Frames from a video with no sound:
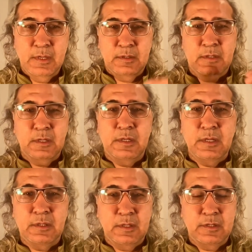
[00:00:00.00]
The
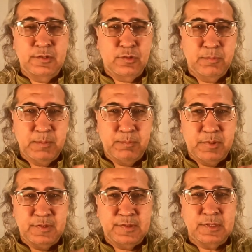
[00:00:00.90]
critique needs to be
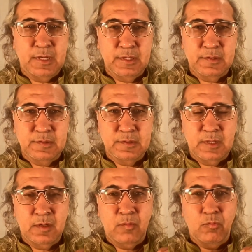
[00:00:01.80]
precise
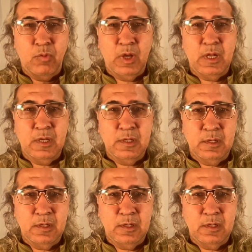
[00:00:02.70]
and well